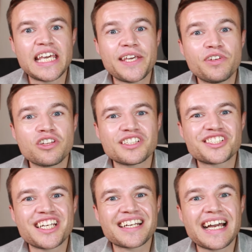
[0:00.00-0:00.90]
If you'd like to
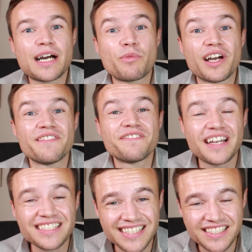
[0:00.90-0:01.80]
check out my
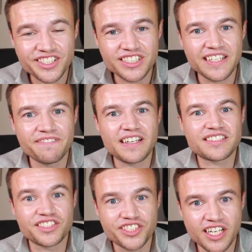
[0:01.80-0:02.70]
InvestEngine
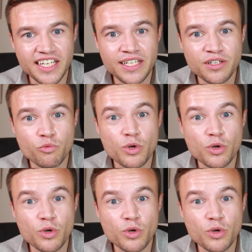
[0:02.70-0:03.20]
investing journey